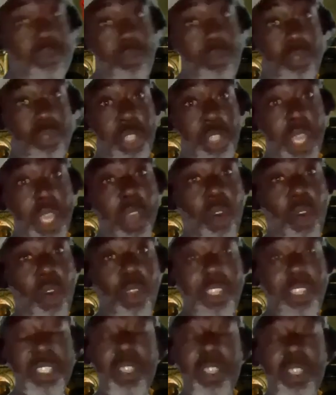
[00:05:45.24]
see how all
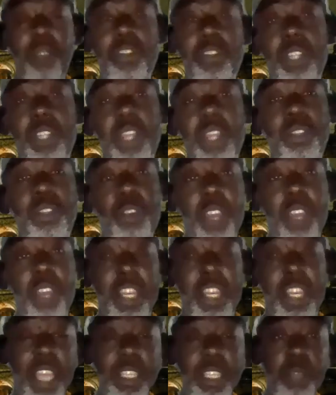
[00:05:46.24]
this stuff is
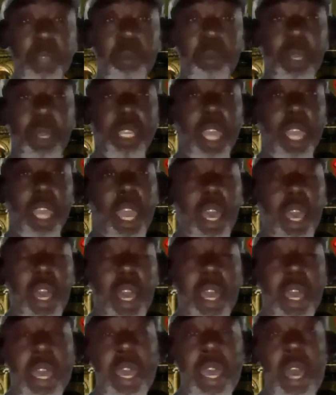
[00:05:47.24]
interconnected. But yeah,
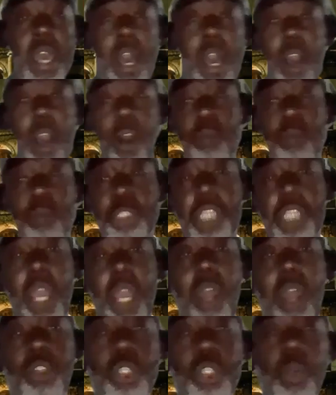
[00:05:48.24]
shout
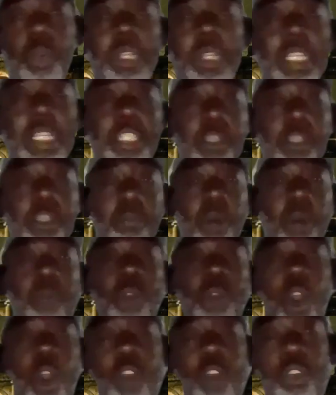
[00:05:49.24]
out to Alicia
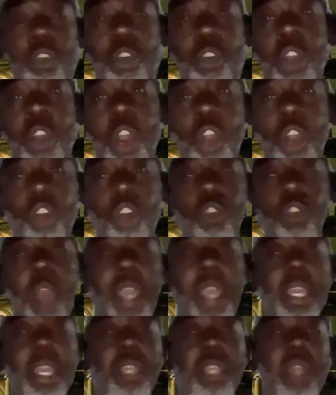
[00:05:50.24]
Bumgarner
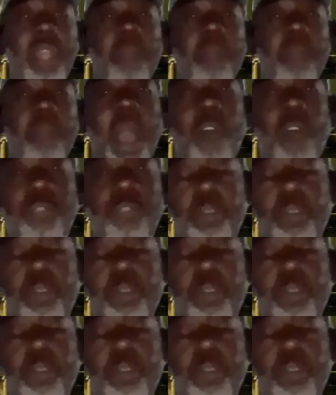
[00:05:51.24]
cracking that pound for